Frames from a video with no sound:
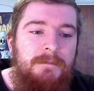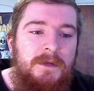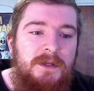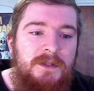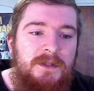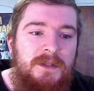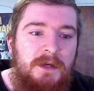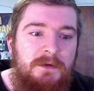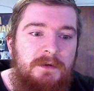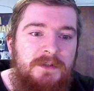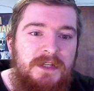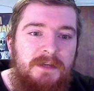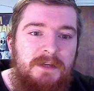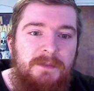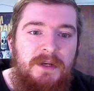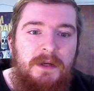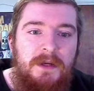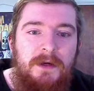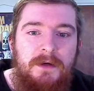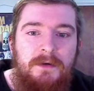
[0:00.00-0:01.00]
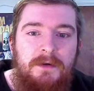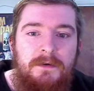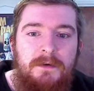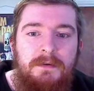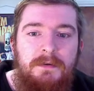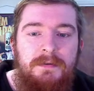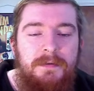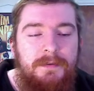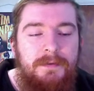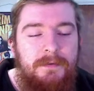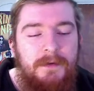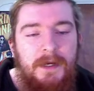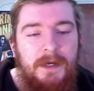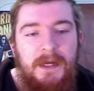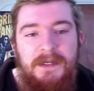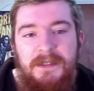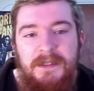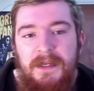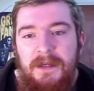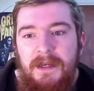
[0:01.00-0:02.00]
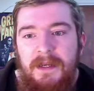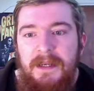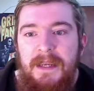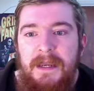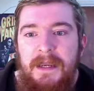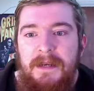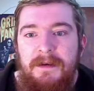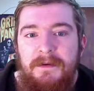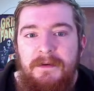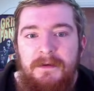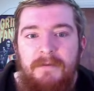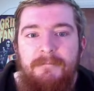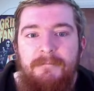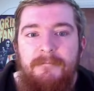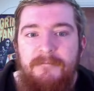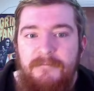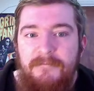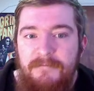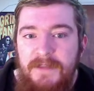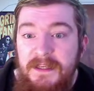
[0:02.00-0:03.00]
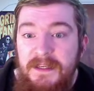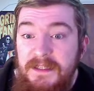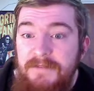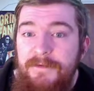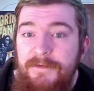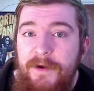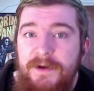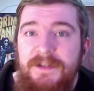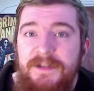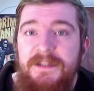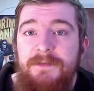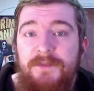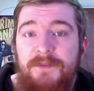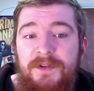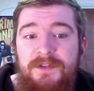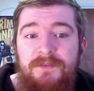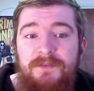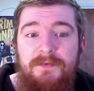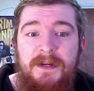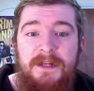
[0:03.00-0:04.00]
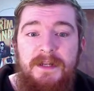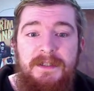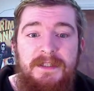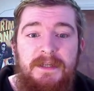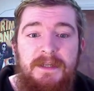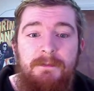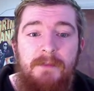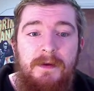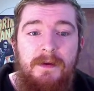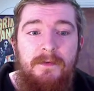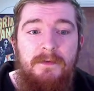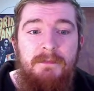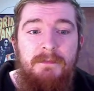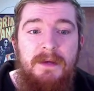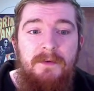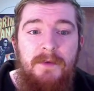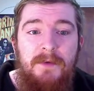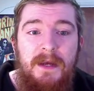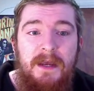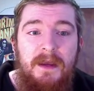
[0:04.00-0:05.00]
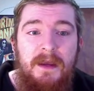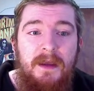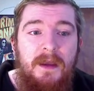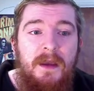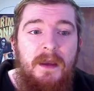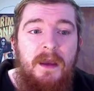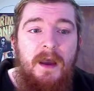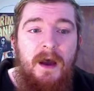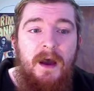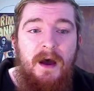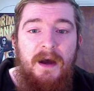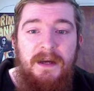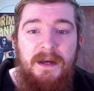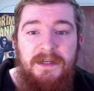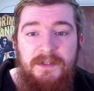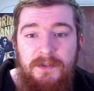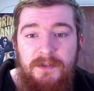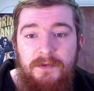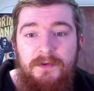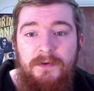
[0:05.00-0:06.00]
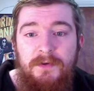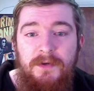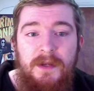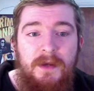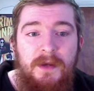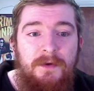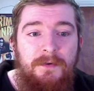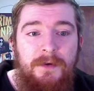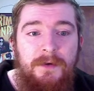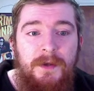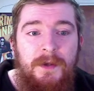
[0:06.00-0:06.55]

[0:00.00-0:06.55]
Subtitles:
Toe Jam and again, this is very similar to Ren and Stimpy with me, where I do not know